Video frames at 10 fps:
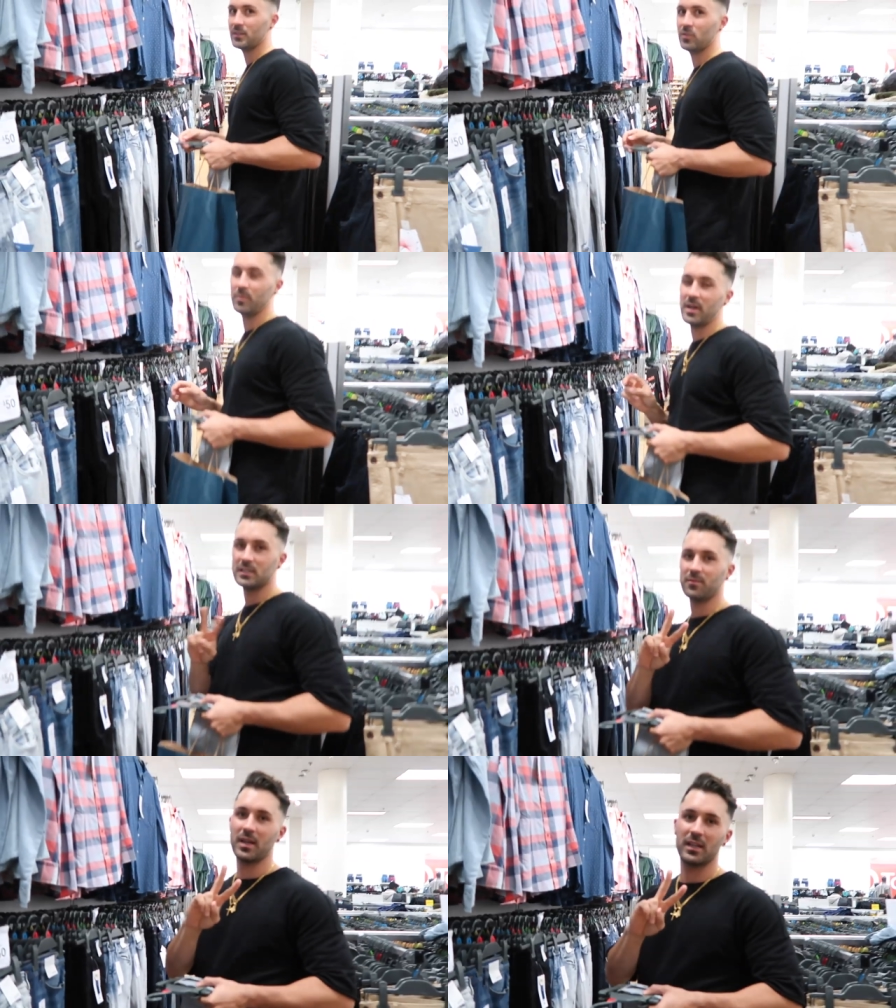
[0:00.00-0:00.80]
Two
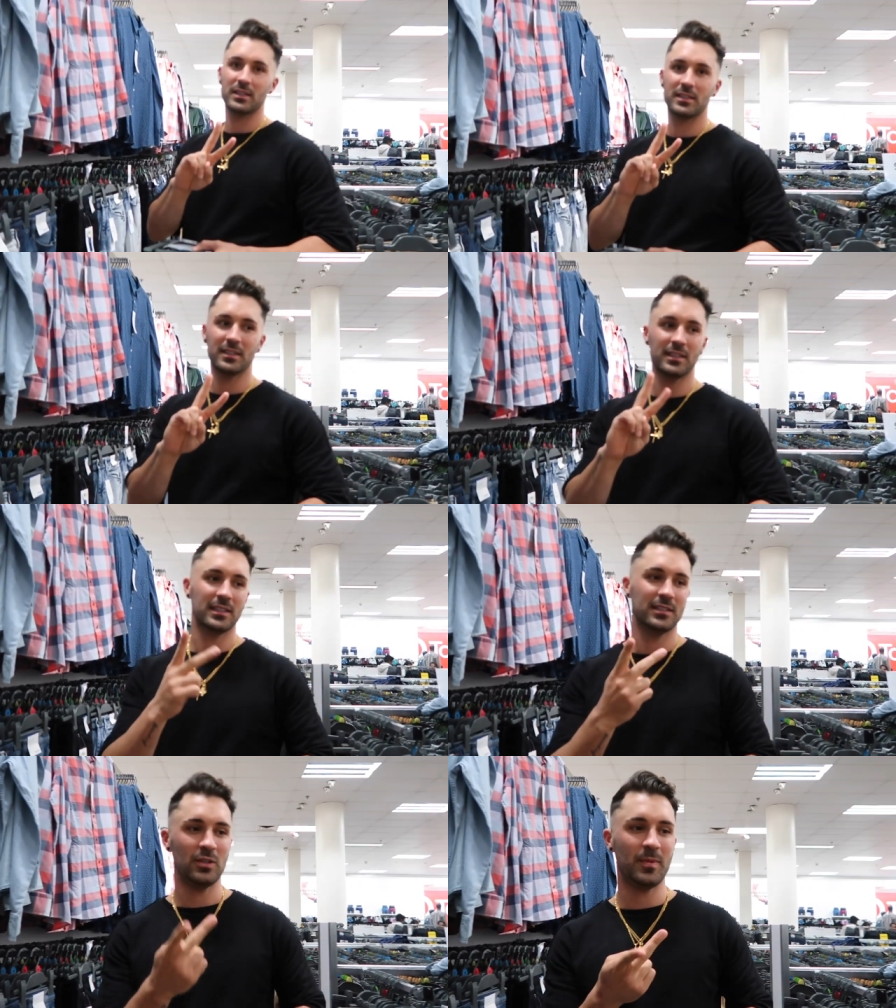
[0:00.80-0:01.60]
pairs of
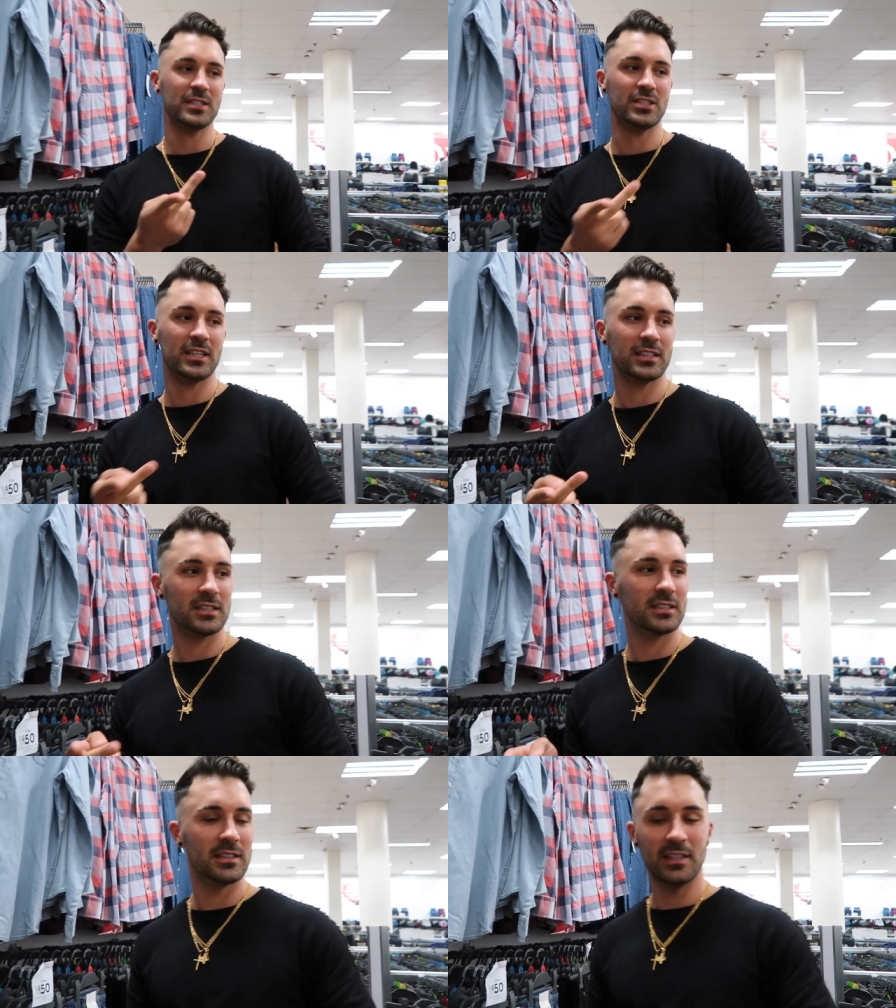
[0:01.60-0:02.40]
pants. Two pairs of jeans.
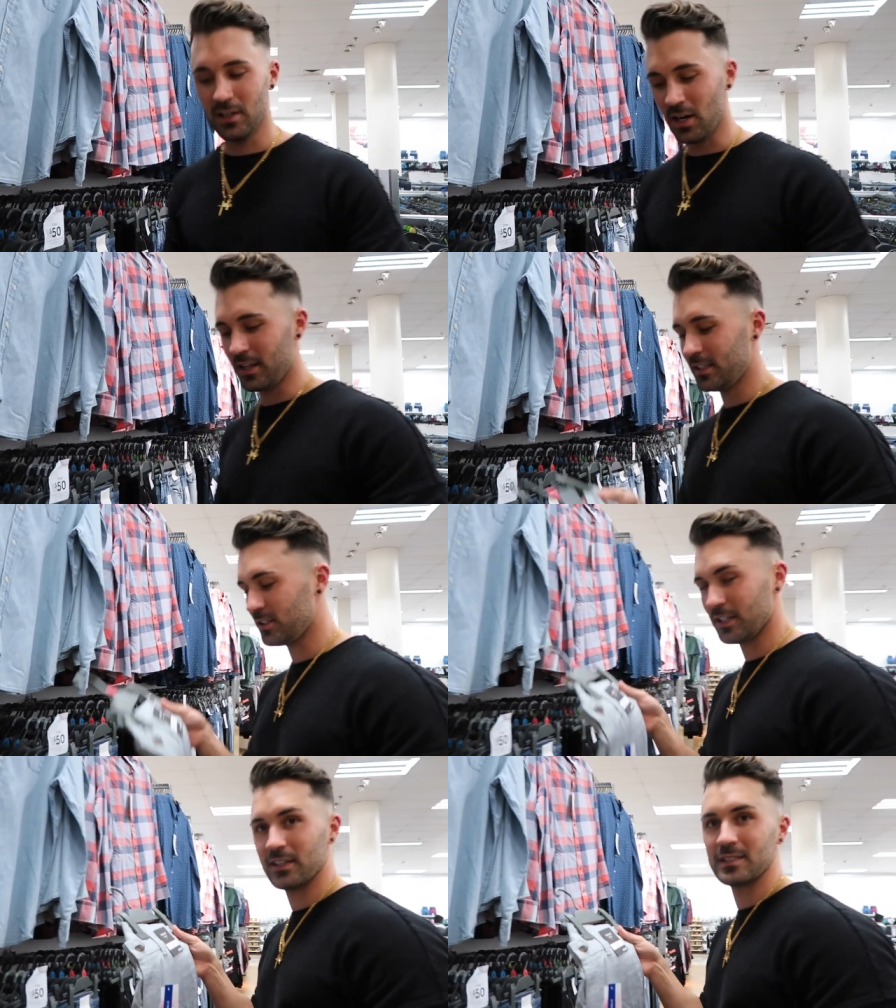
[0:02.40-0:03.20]
Oh, ah, there's
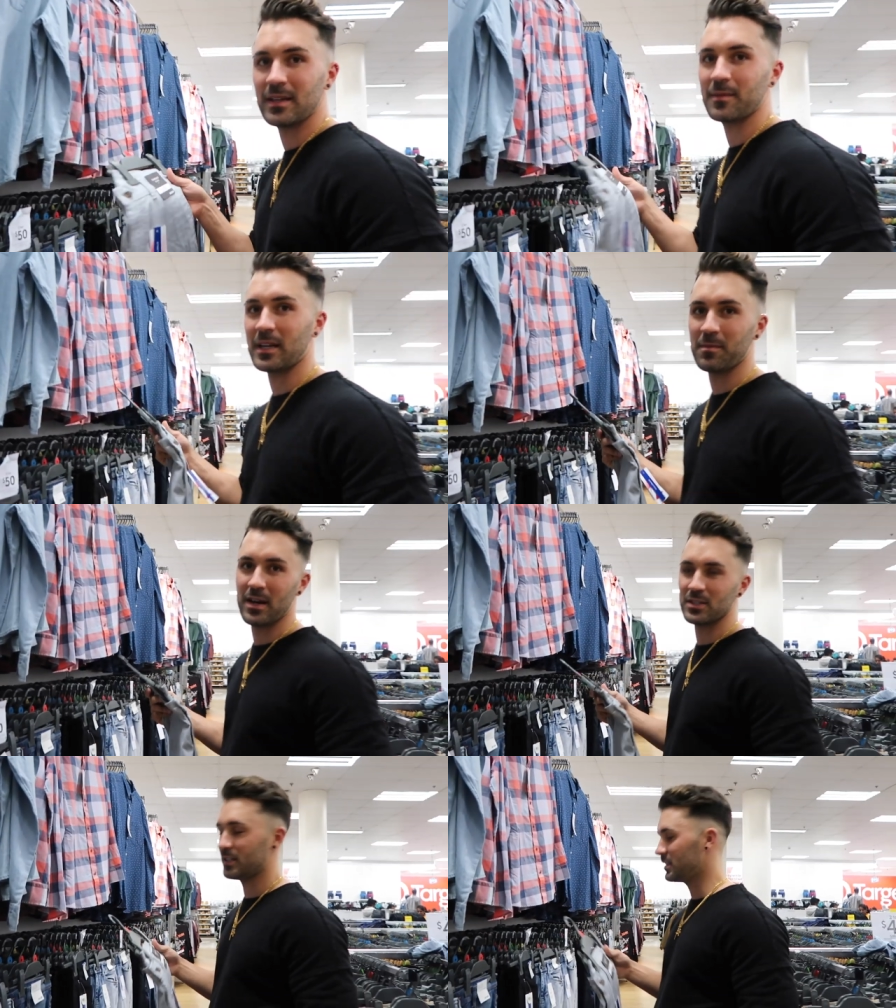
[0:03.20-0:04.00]
a jean in this pair.
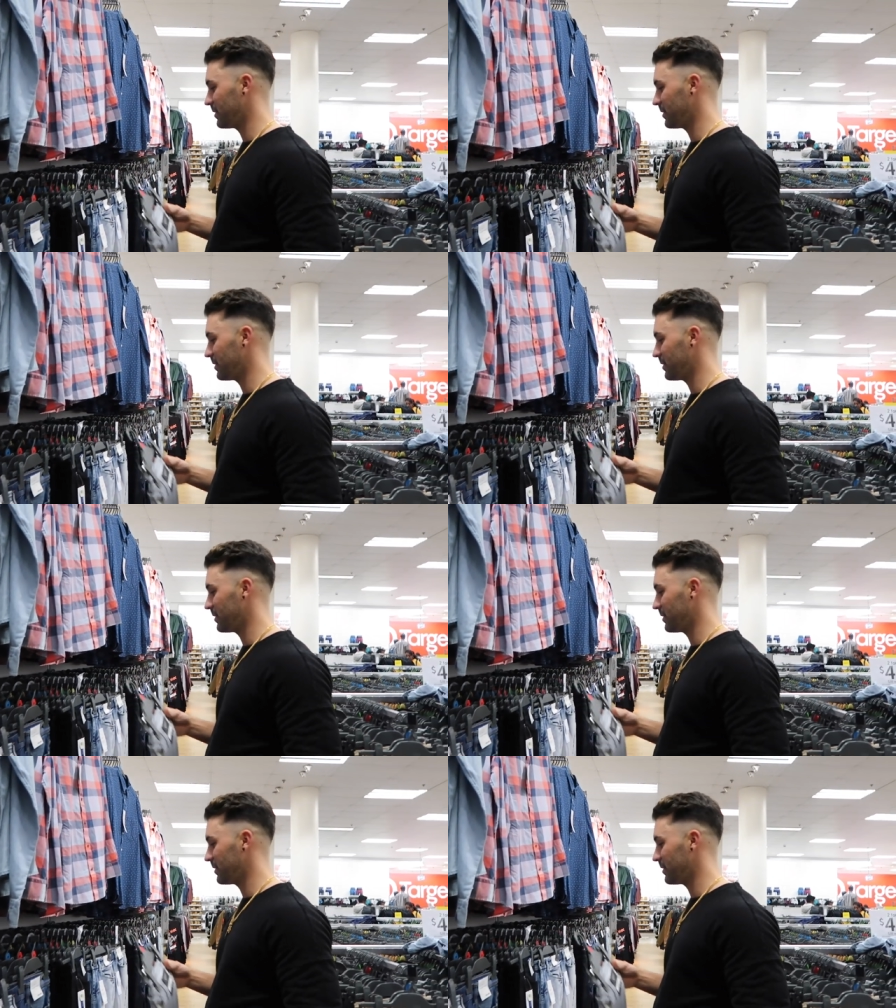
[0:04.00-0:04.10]
pair of jeans.